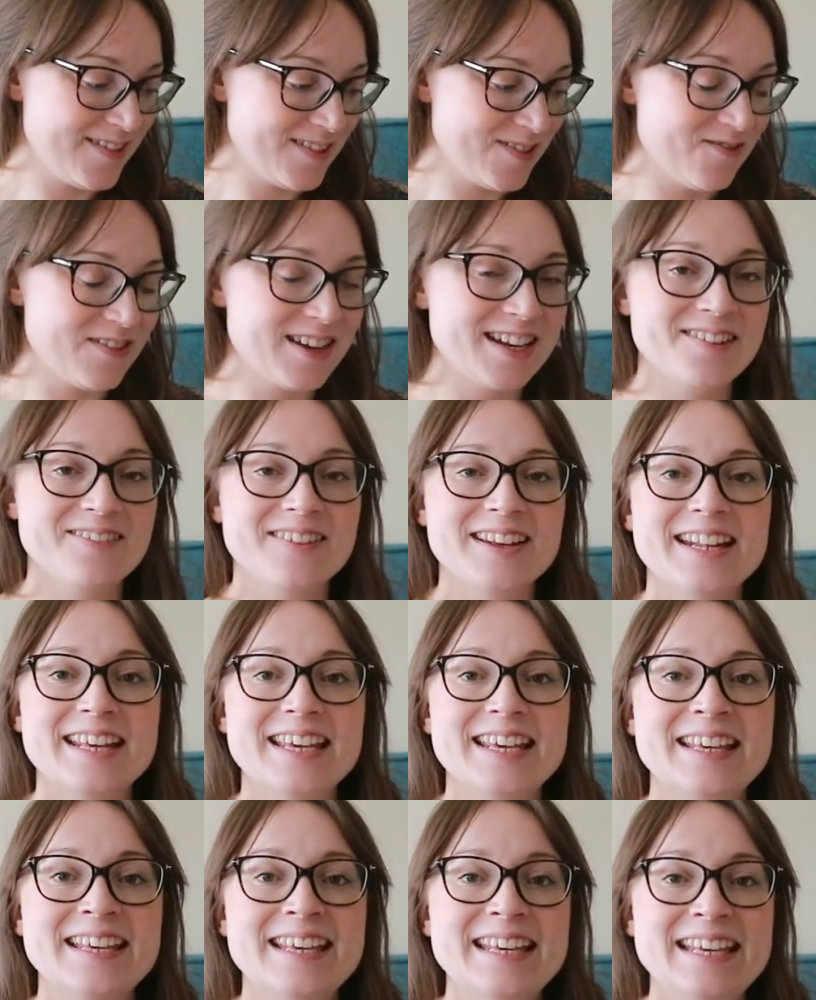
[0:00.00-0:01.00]
I was really,
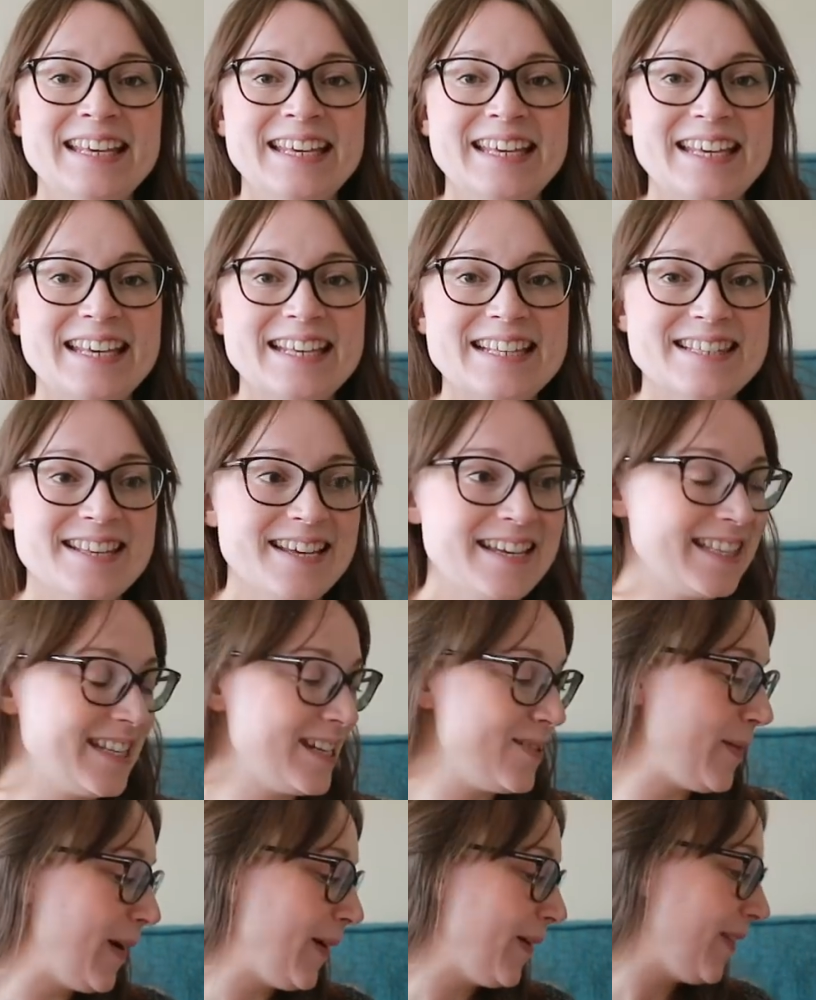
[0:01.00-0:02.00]
really
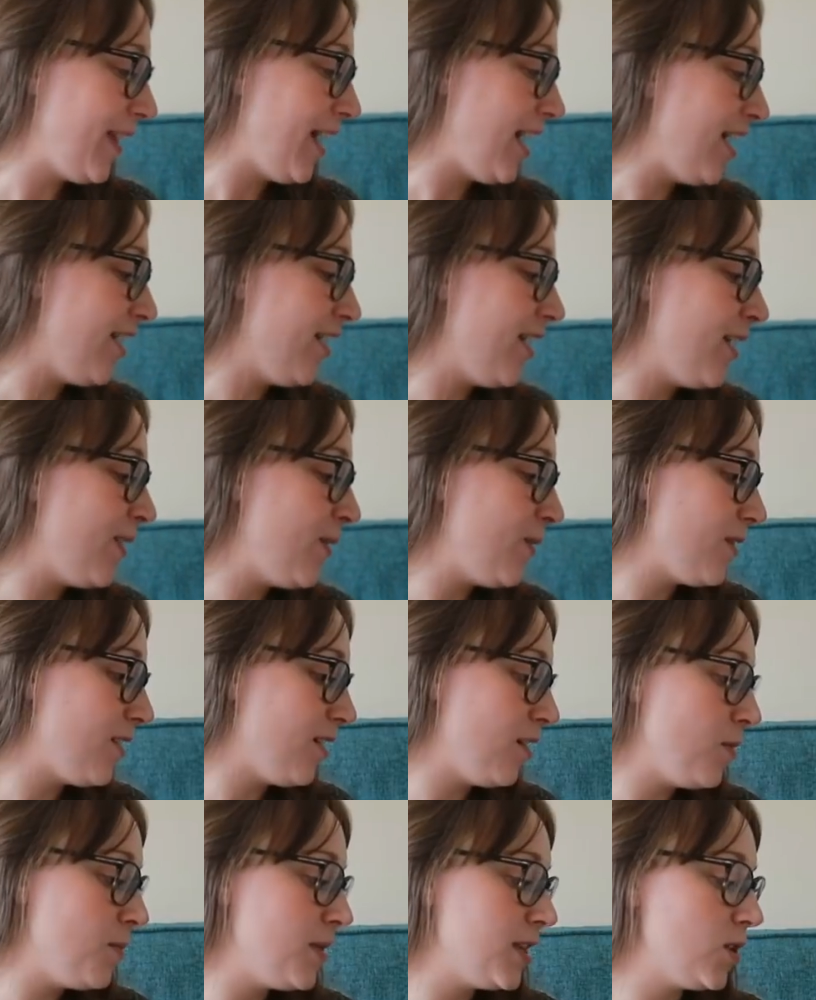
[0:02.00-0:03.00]
excited about that. I,
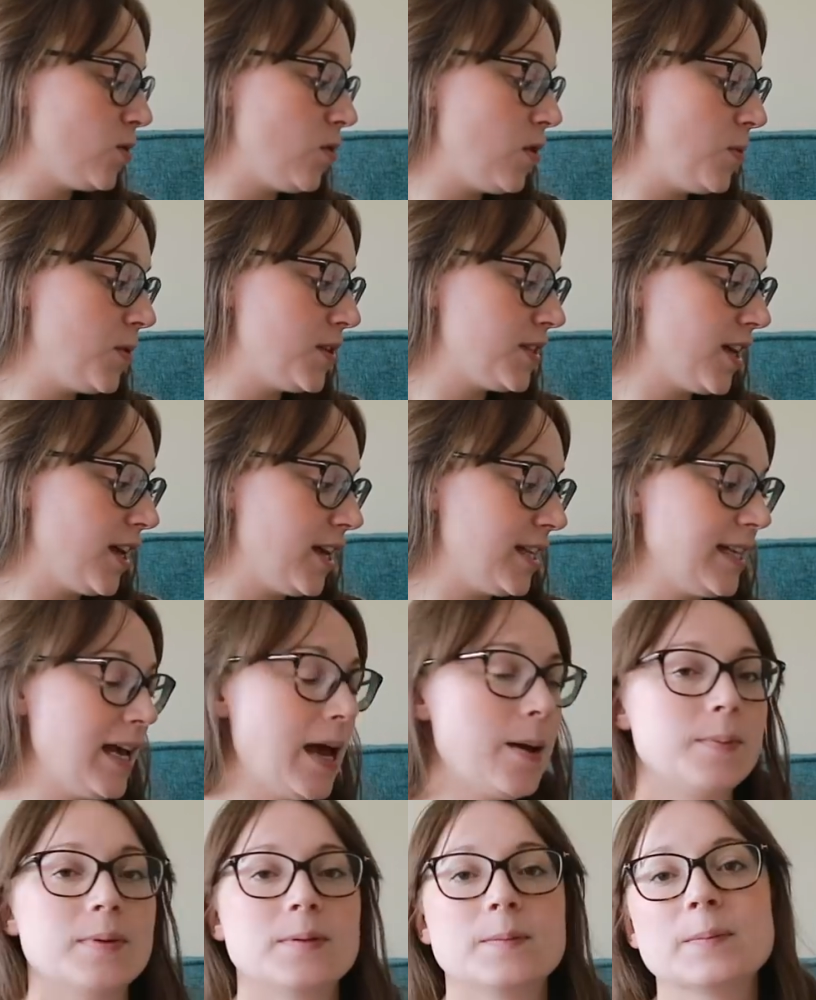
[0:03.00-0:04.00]
I almost thought it wasn't going to
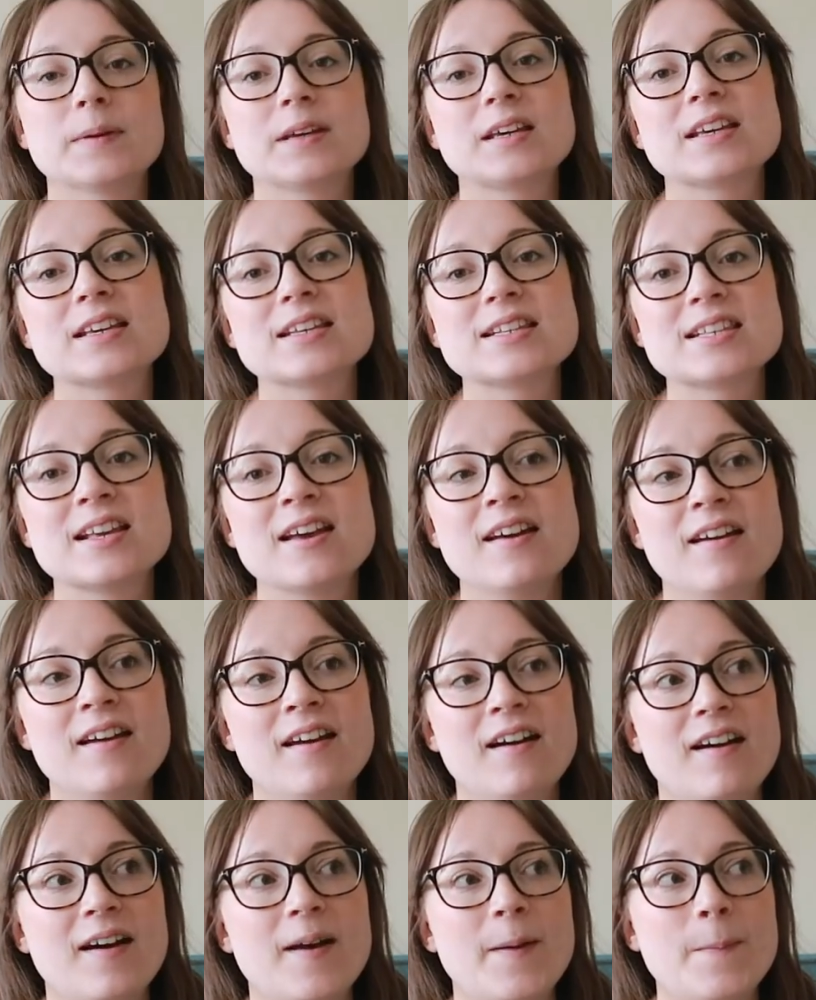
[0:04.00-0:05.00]
happen, because
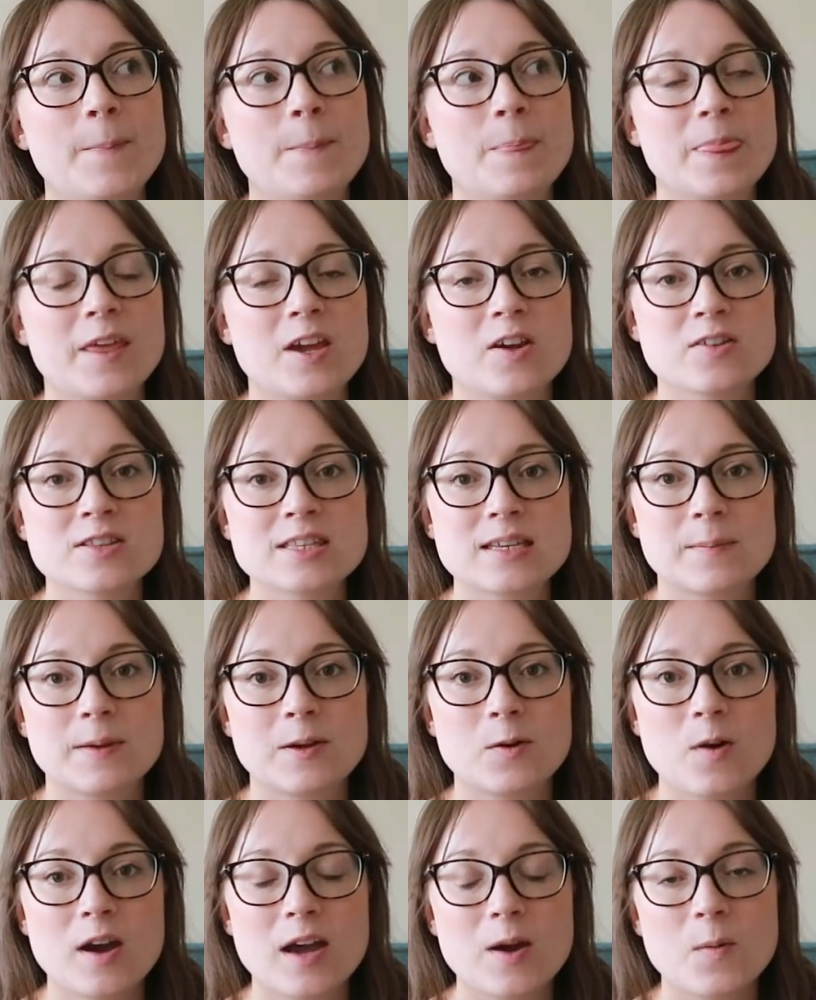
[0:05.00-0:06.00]
um, they contacted
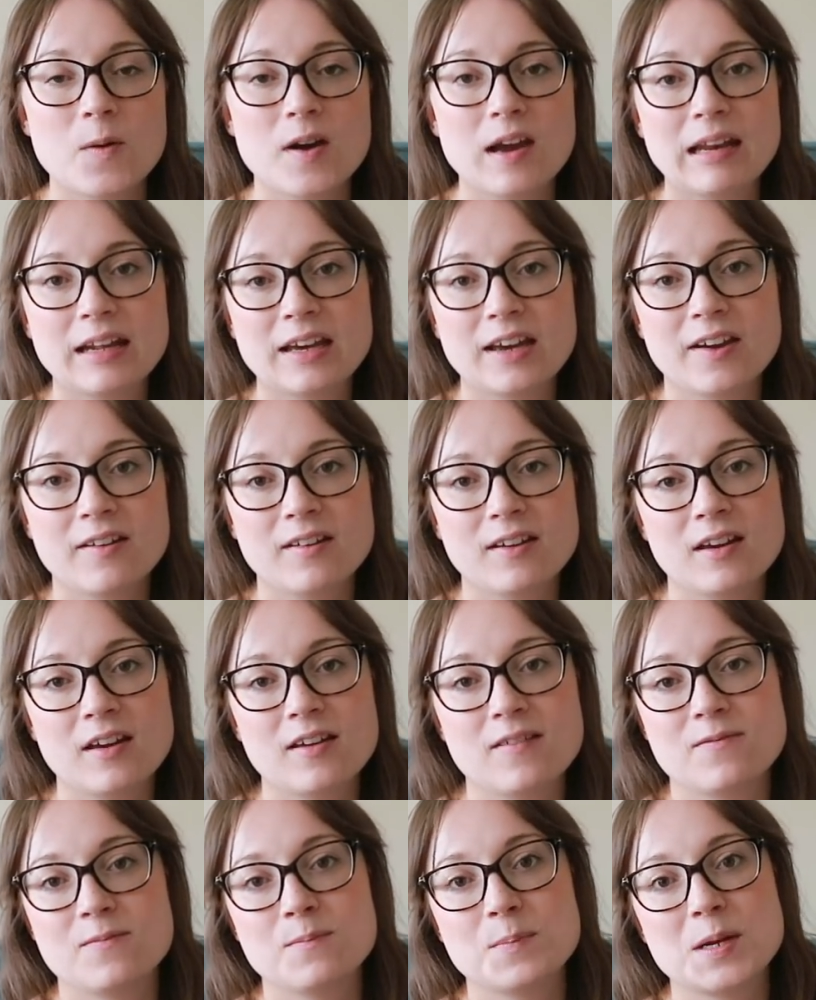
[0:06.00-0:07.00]
me quite a while ago, and
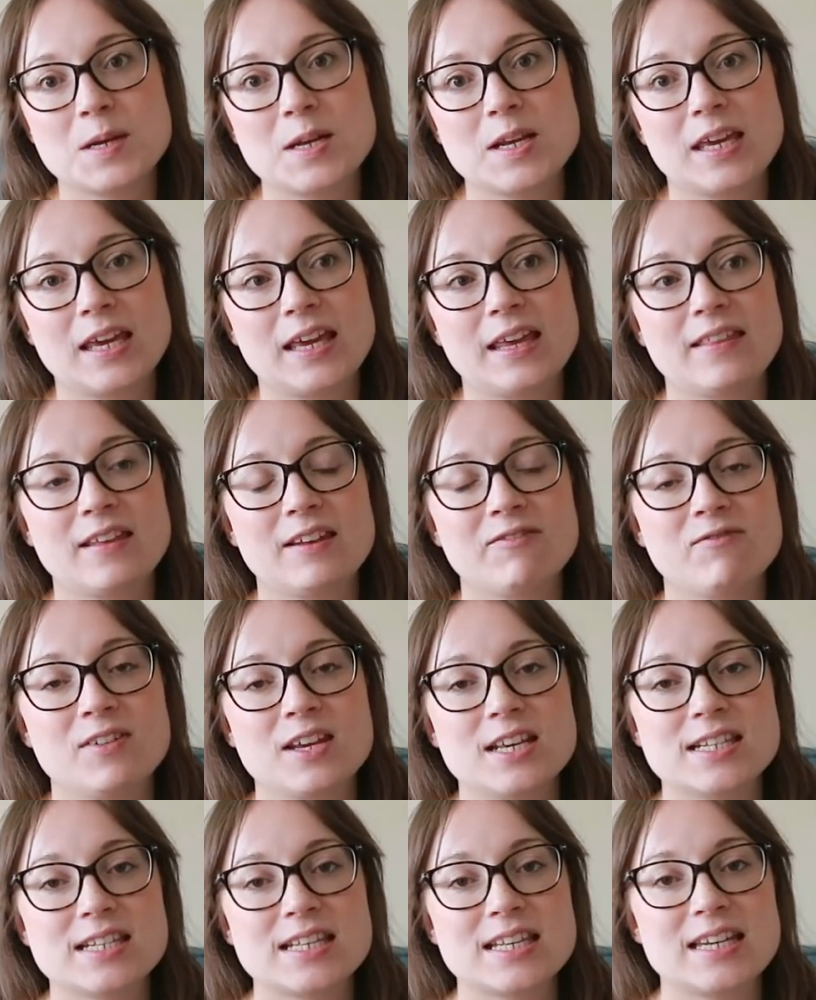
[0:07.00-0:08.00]
I've been looking at the
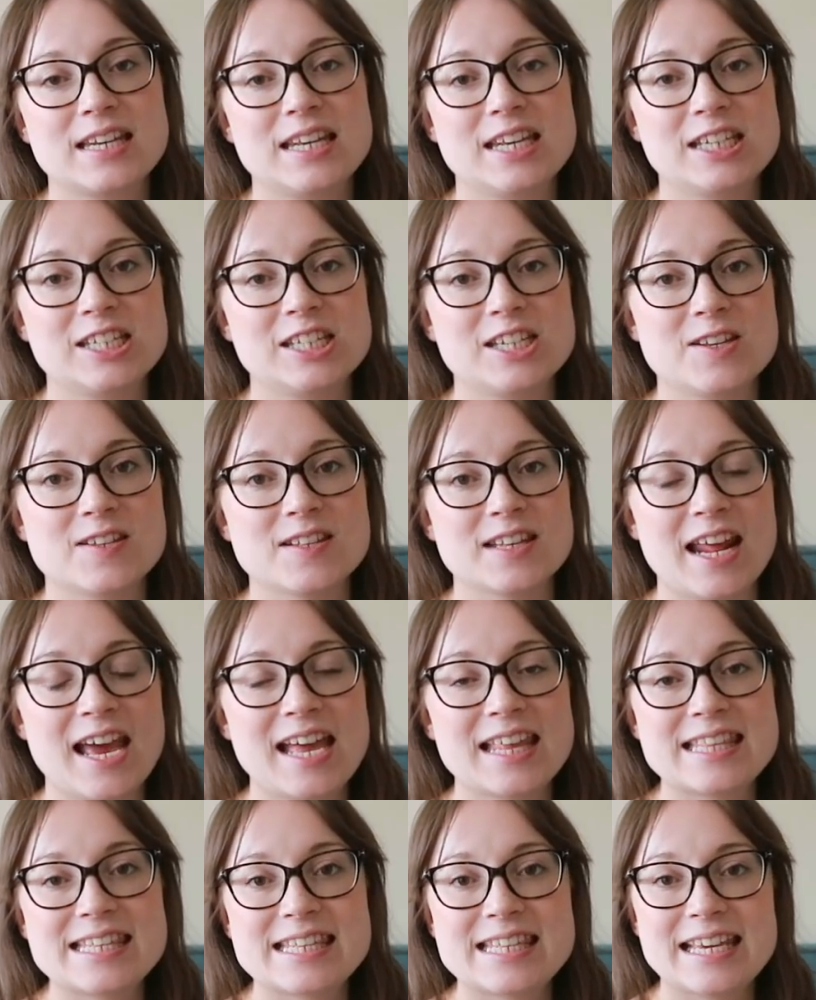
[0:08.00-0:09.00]
recent issues and I
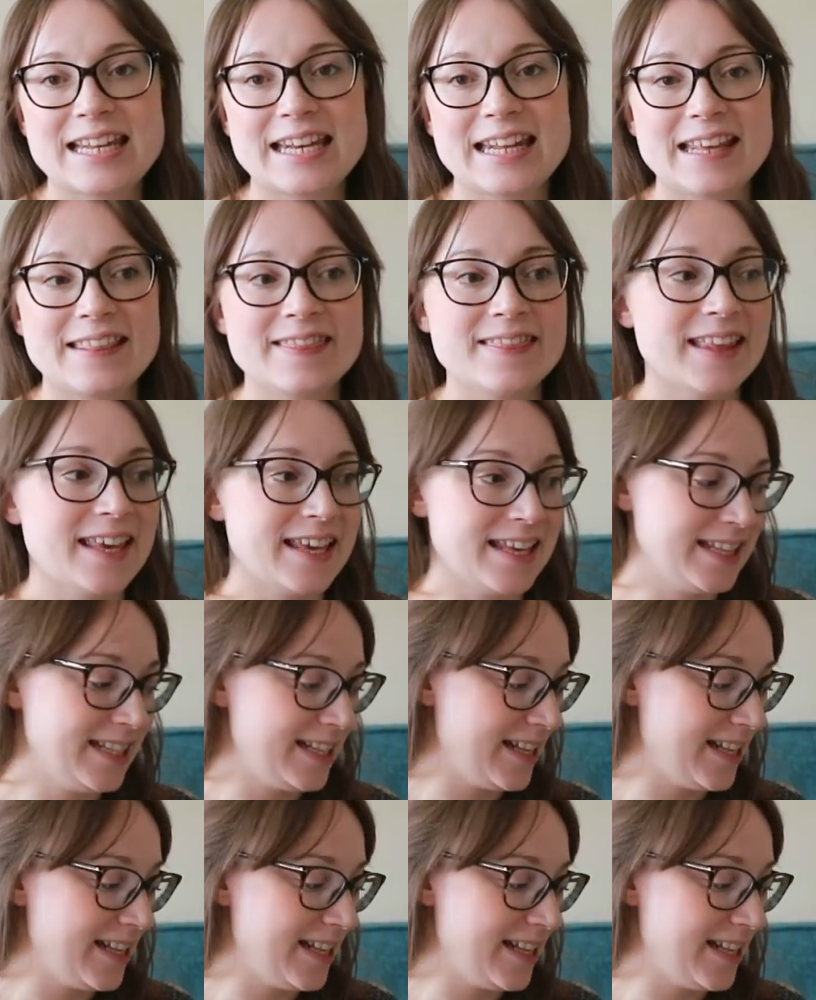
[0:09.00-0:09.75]
hadn't seen it in there.